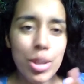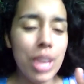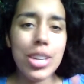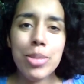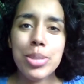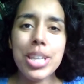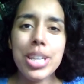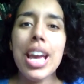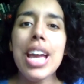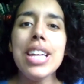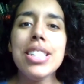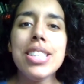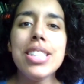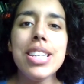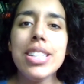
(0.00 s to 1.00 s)
I think it was like
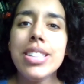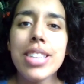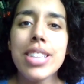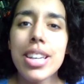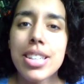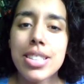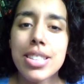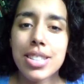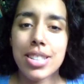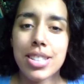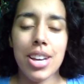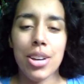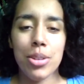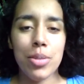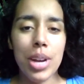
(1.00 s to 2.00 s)
18 seconds,
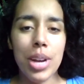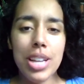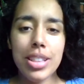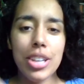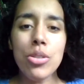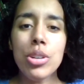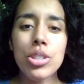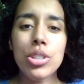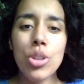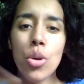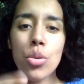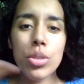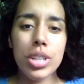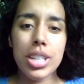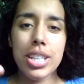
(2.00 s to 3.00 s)
right? Like you could
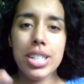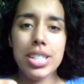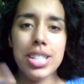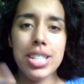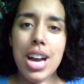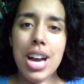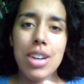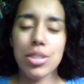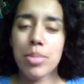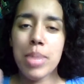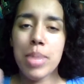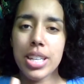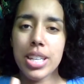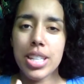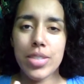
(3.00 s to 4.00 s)
totally get it down to
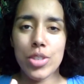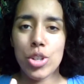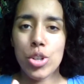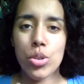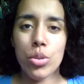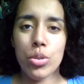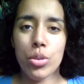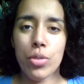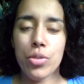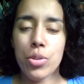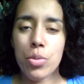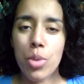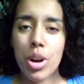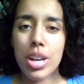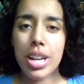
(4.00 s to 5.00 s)
make it even shorter if
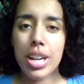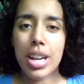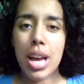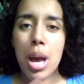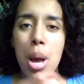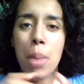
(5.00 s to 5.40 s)
you wanted.